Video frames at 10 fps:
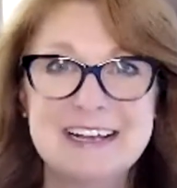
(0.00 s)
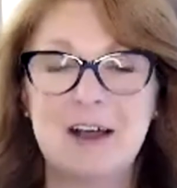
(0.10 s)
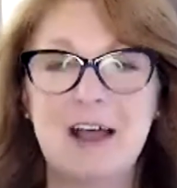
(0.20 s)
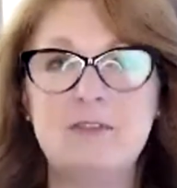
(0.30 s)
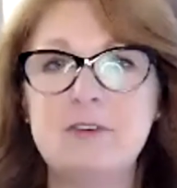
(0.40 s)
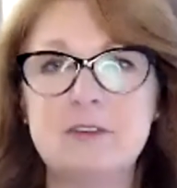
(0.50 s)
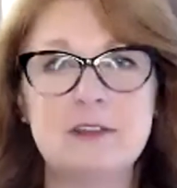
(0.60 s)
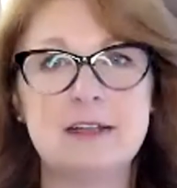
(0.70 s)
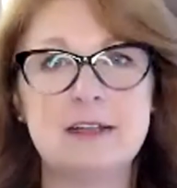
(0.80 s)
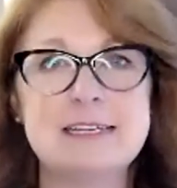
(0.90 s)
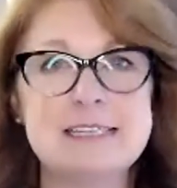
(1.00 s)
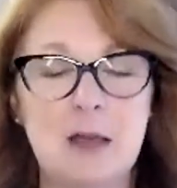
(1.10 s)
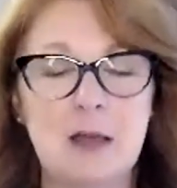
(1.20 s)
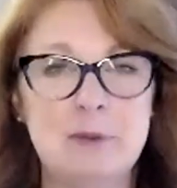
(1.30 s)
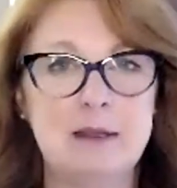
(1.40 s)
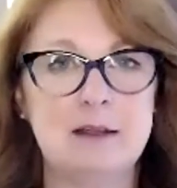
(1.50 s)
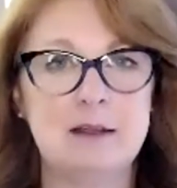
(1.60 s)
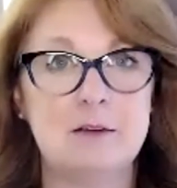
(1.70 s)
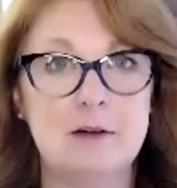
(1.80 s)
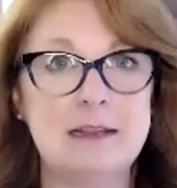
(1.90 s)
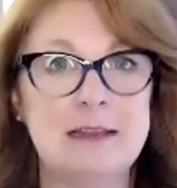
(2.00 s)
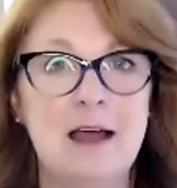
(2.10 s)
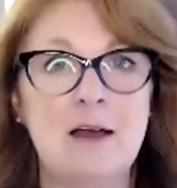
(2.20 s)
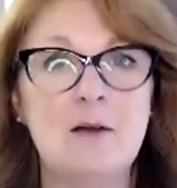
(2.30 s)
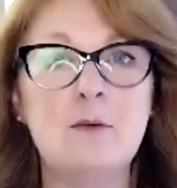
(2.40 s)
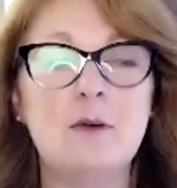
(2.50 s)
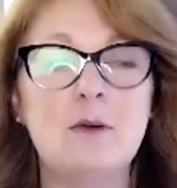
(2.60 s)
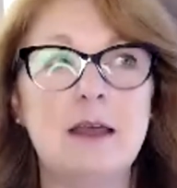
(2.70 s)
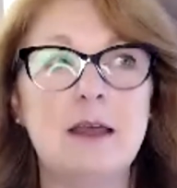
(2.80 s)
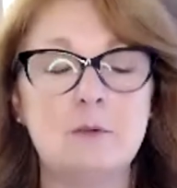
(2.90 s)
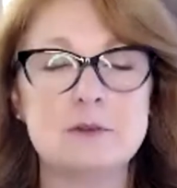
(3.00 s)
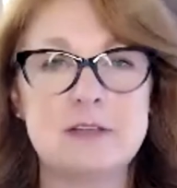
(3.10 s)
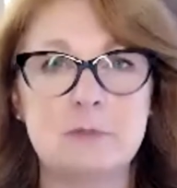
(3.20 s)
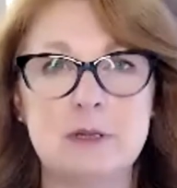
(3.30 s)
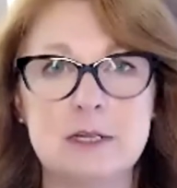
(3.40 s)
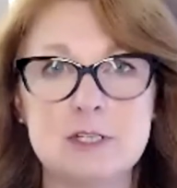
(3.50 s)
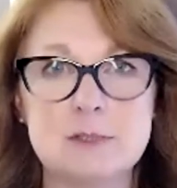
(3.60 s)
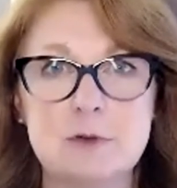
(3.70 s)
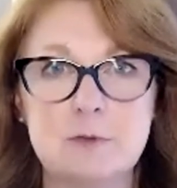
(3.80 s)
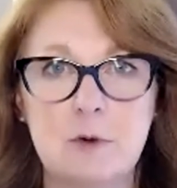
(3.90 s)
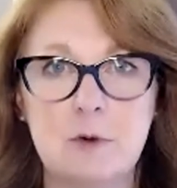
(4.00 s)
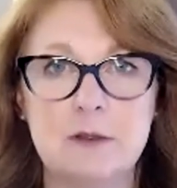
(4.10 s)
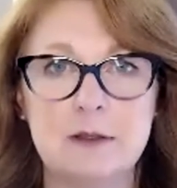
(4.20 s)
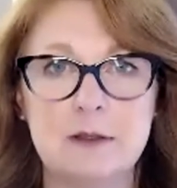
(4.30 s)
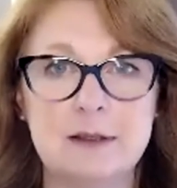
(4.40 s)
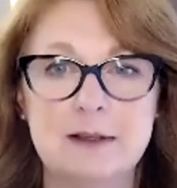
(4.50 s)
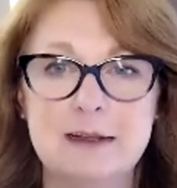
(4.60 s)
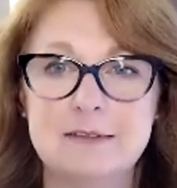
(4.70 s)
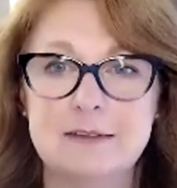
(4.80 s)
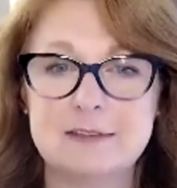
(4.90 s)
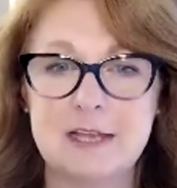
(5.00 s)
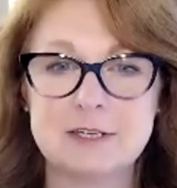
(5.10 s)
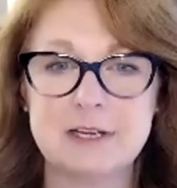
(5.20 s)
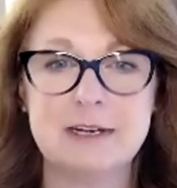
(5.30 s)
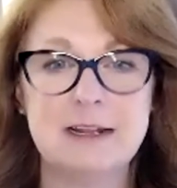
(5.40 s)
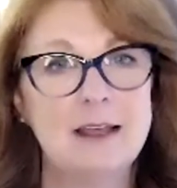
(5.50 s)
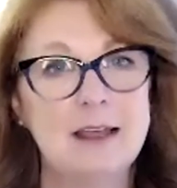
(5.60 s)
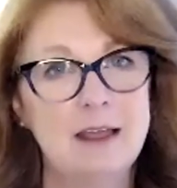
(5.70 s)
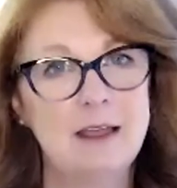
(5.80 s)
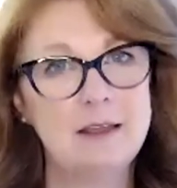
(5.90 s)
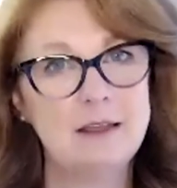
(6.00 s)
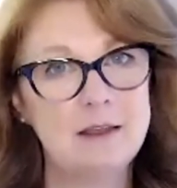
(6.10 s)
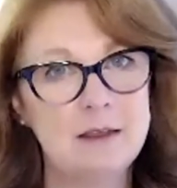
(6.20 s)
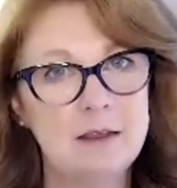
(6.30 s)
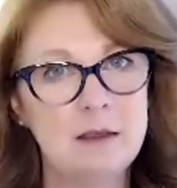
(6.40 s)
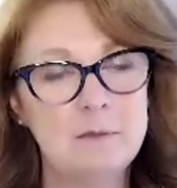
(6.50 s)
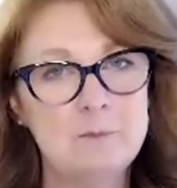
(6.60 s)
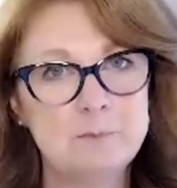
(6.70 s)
Everything that is happening right now and was happening just before the session, she